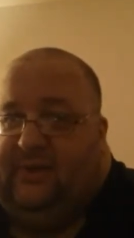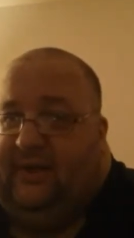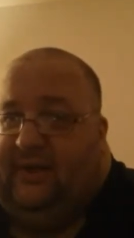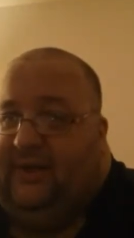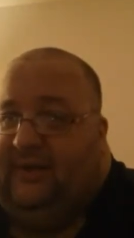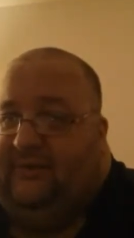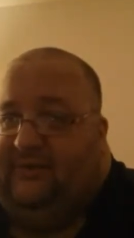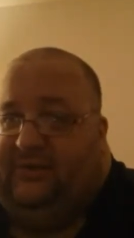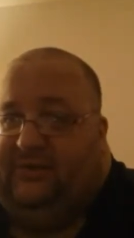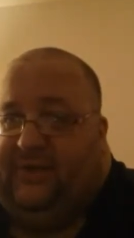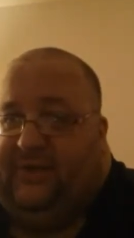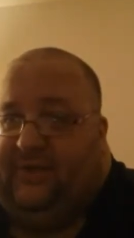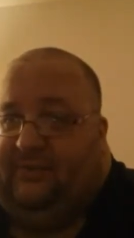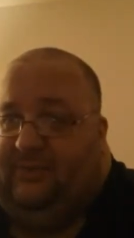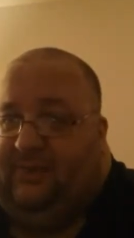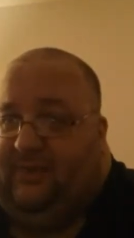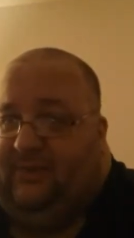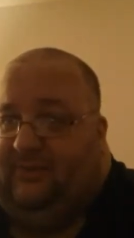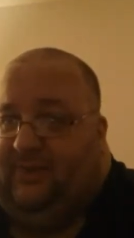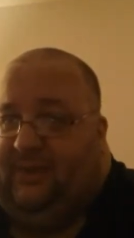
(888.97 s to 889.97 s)
leaves the
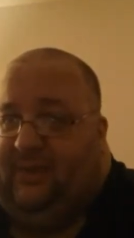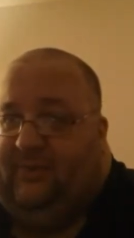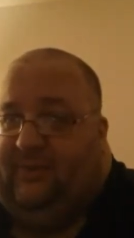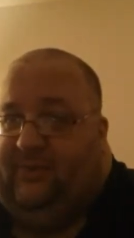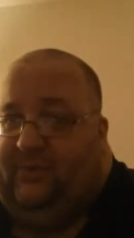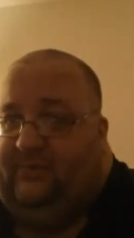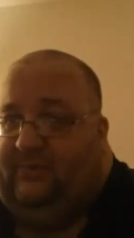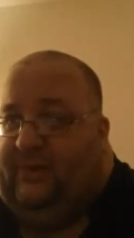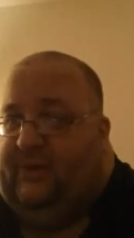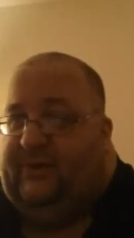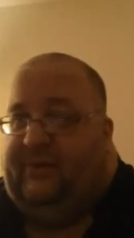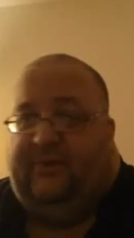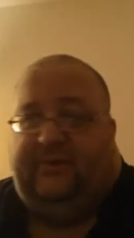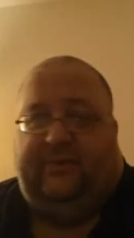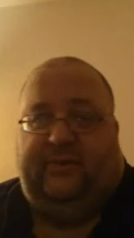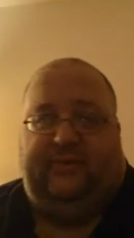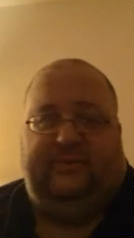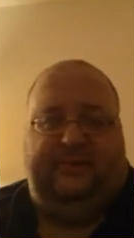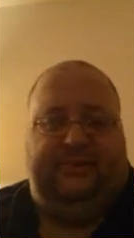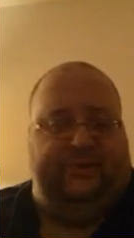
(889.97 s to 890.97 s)
WWE with a
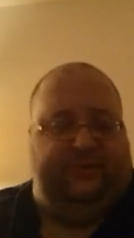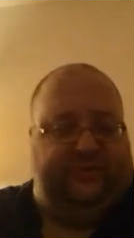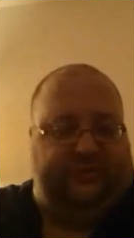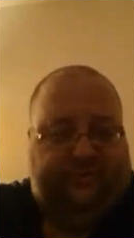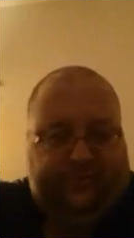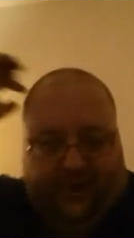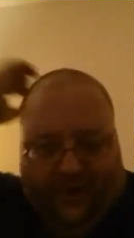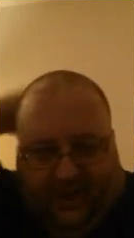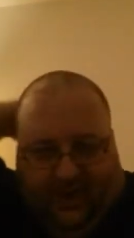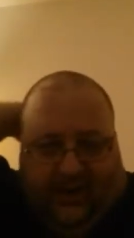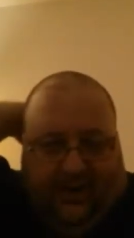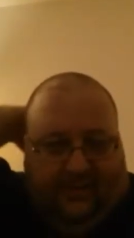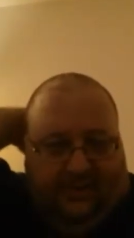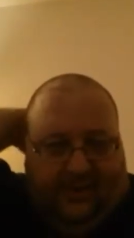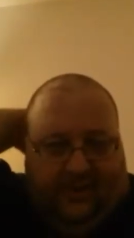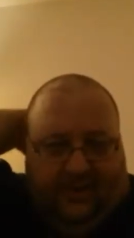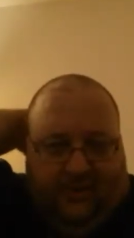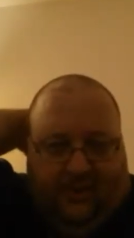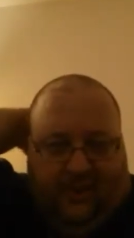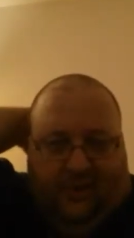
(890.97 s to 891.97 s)
belt. I mean, straight out. I
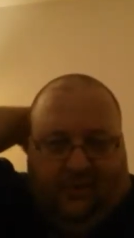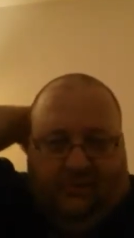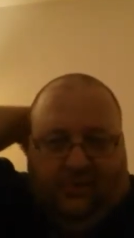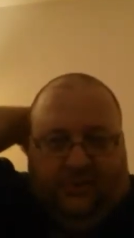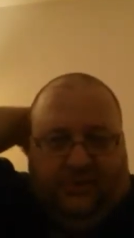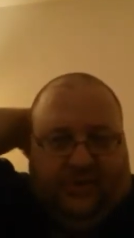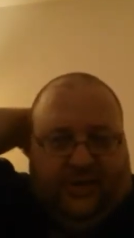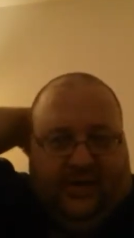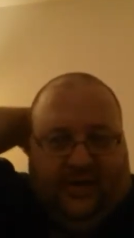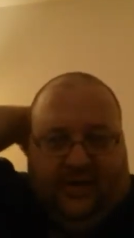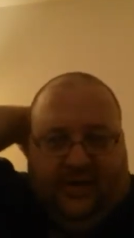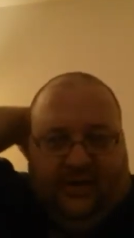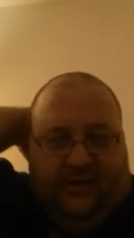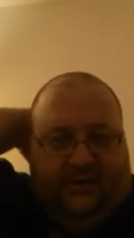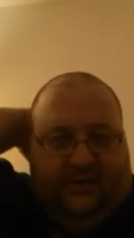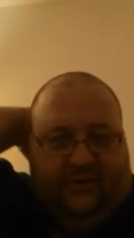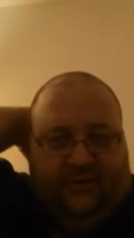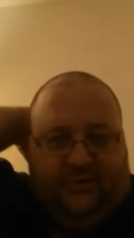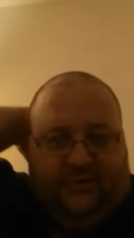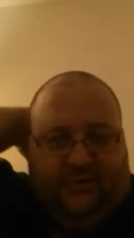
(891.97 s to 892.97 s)
mean, almost
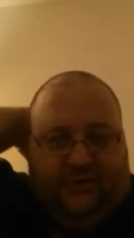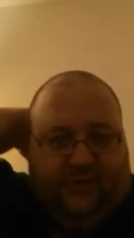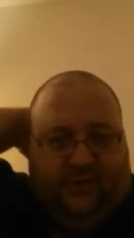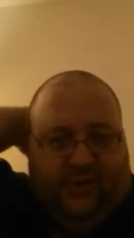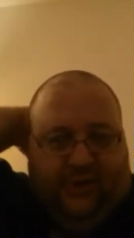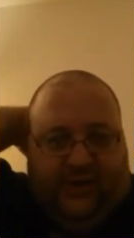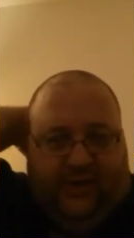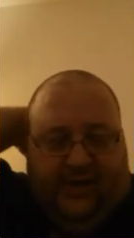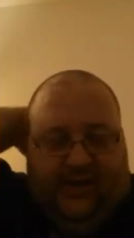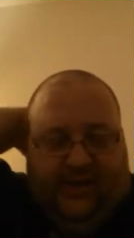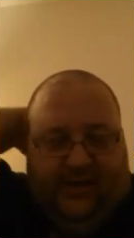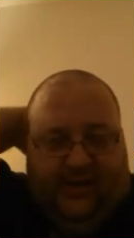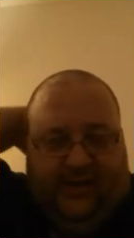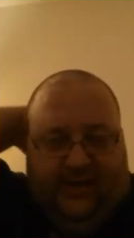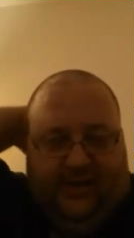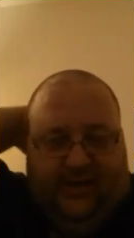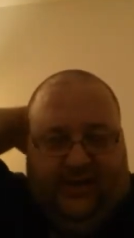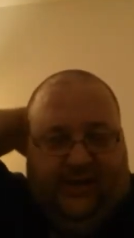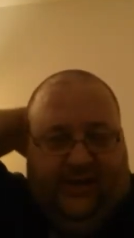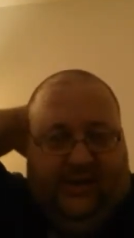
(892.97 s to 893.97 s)
identical storyline.
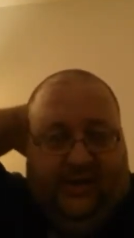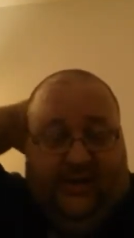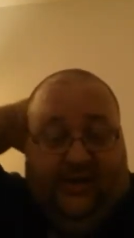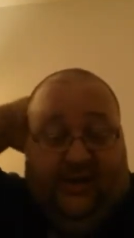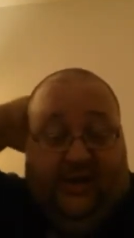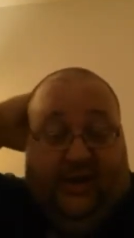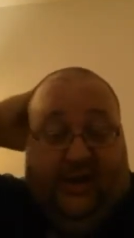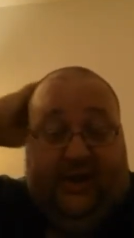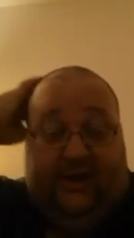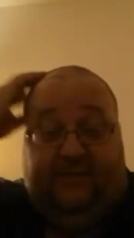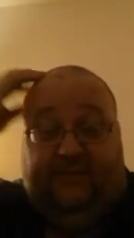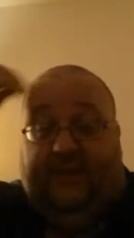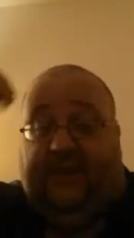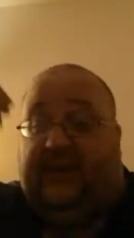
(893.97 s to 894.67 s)
And